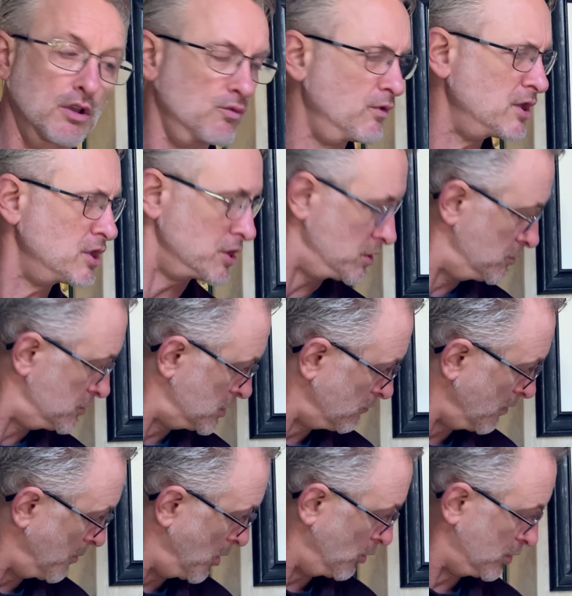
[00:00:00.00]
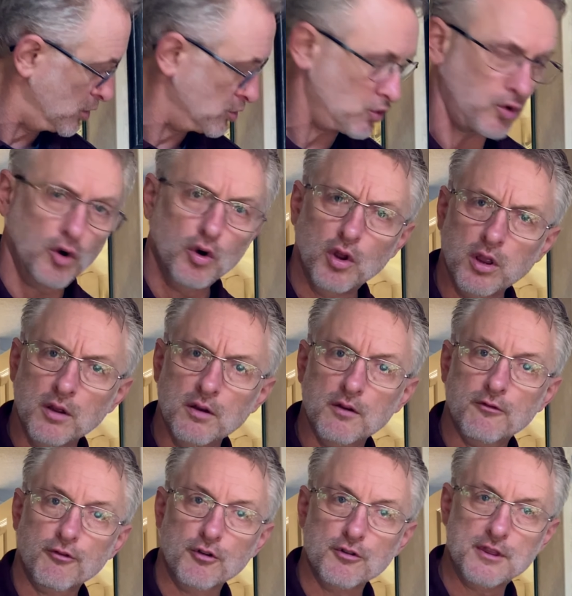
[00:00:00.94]
We just use the remote control
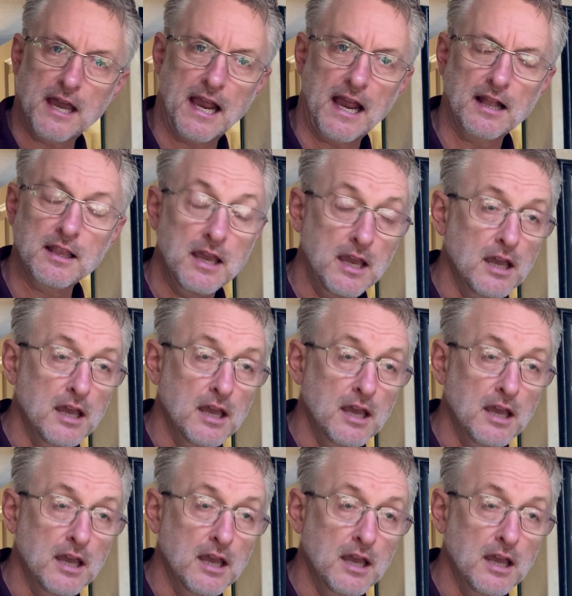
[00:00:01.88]
for that.